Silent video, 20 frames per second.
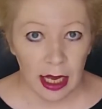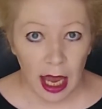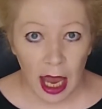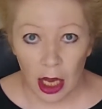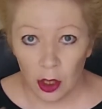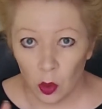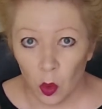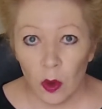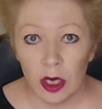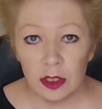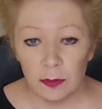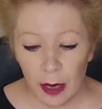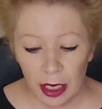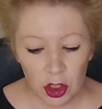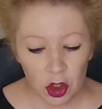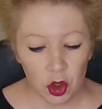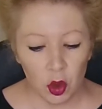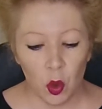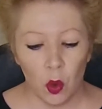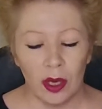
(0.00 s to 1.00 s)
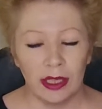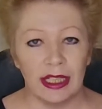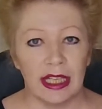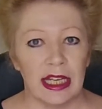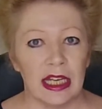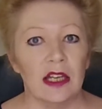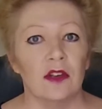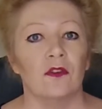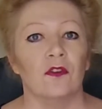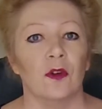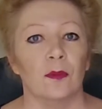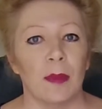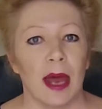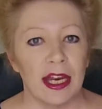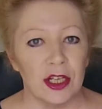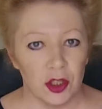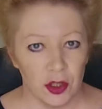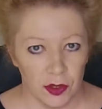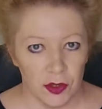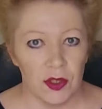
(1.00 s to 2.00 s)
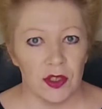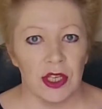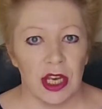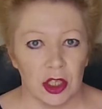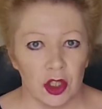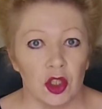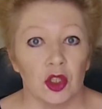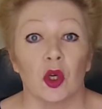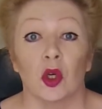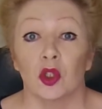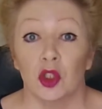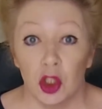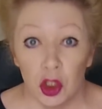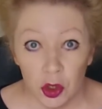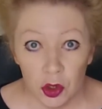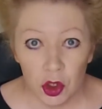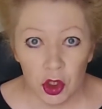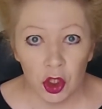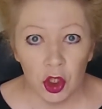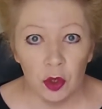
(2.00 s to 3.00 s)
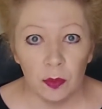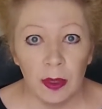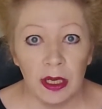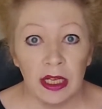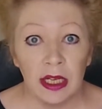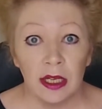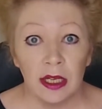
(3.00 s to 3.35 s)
And always make sure in the information section on YouTube